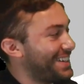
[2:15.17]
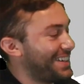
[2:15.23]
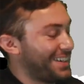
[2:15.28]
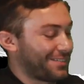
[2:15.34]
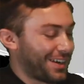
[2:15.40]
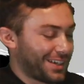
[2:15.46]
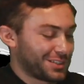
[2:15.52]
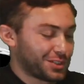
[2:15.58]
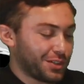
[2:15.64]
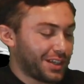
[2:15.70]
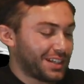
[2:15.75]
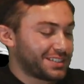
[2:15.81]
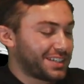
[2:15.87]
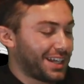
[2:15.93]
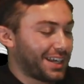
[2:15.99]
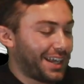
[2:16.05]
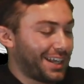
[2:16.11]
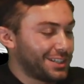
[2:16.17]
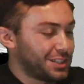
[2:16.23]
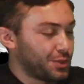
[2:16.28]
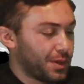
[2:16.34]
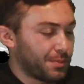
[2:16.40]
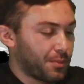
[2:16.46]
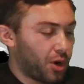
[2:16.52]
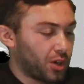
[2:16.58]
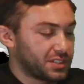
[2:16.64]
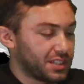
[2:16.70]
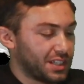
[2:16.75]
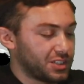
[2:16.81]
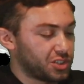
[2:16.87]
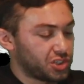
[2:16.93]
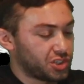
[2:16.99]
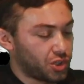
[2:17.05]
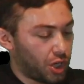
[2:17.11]
right? So let's get into it, Mars, and
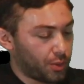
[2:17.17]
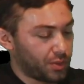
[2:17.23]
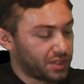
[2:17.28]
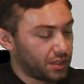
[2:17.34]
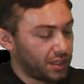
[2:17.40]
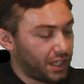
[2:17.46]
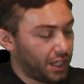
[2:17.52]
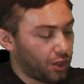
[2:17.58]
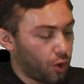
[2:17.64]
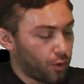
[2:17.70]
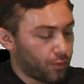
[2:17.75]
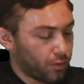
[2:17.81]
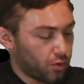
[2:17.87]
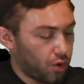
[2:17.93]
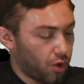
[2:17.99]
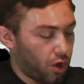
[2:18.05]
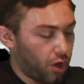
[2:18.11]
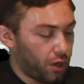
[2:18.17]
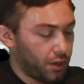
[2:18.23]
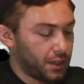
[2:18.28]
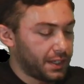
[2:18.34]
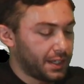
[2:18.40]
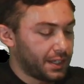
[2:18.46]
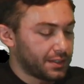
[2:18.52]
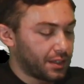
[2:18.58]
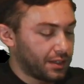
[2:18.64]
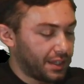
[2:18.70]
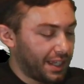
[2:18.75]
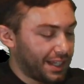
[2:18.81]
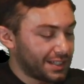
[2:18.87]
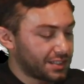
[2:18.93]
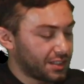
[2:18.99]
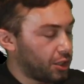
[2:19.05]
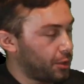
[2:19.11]
let's just talk with the league overall. The league
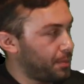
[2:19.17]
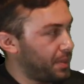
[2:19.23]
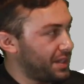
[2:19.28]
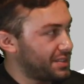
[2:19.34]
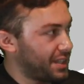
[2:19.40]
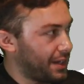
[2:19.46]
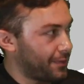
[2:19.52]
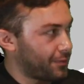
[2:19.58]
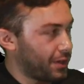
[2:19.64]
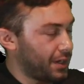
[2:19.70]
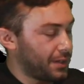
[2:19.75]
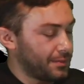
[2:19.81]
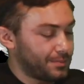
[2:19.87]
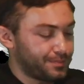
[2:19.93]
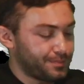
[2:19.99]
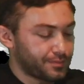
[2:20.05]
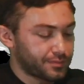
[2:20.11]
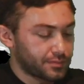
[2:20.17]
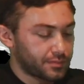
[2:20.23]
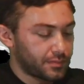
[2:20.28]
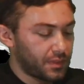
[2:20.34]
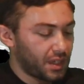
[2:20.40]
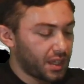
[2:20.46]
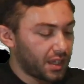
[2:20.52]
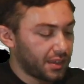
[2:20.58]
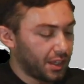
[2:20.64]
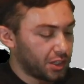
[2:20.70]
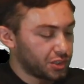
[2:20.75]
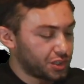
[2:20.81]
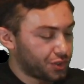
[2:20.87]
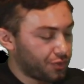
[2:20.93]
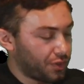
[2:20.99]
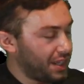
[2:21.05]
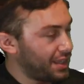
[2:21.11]
is a little bit different. There's
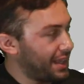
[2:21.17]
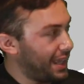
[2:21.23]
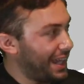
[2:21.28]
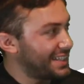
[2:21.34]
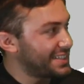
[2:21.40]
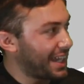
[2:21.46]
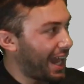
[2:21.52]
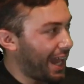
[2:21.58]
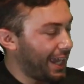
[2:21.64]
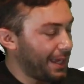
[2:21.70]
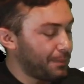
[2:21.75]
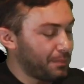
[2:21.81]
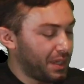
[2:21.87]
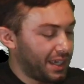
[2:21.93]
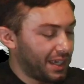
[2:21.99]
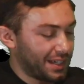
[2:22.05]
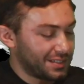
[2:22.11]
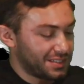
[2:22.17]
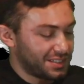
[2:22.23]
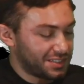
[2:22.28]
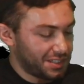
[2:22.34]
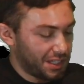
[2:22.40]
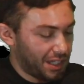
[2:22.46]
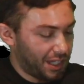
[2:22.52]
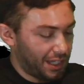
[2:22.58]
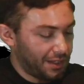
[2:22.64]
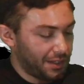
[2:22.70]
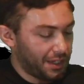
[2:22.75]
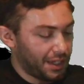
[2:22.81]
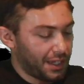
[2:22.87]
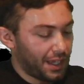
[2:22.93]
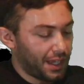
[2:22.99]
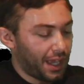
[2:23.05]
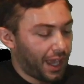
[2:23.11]
3 leagues, A, B, and C,
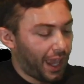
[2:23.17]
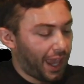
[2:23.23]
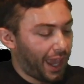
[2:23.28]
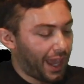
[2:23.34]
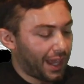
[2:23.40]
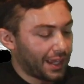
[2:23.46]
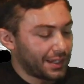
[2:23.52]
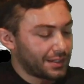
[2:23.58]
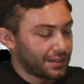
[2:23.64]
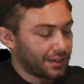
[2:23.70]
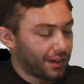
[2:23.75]
and